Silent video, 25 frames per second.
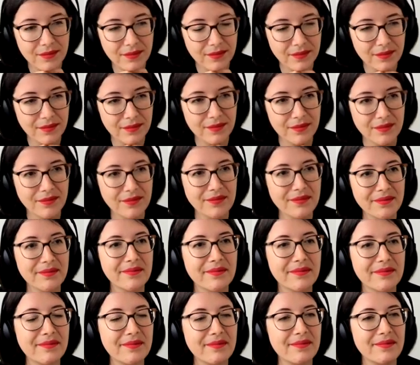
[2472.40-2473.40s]

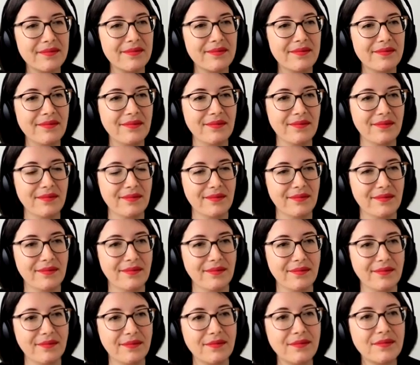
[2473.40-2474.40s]

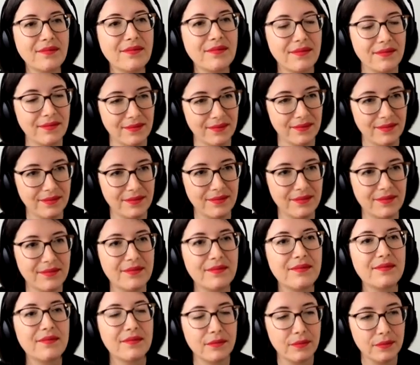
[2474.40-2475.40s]

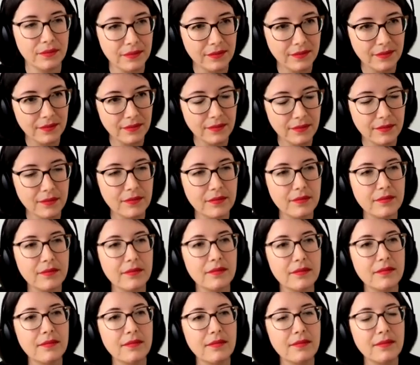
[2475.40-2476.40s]

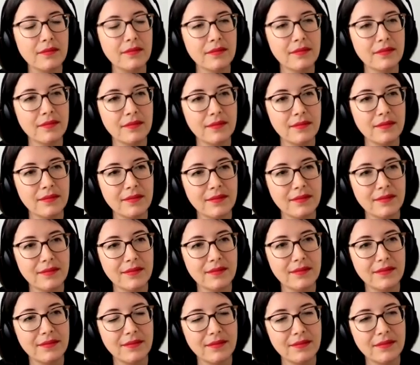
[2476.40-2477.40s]

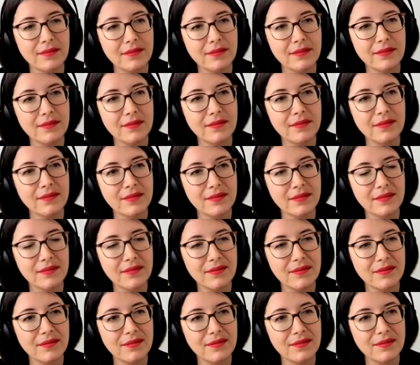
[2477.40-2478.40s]

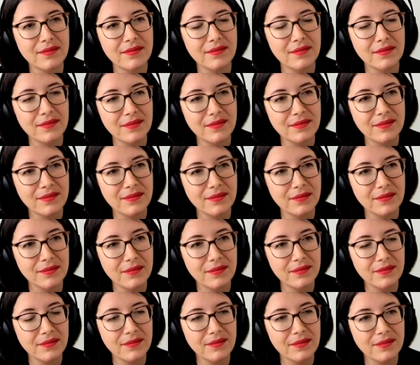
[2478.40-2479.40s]

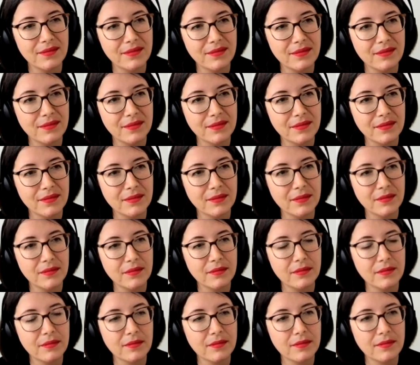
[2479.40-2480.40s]
No words are spoken by the person on screen.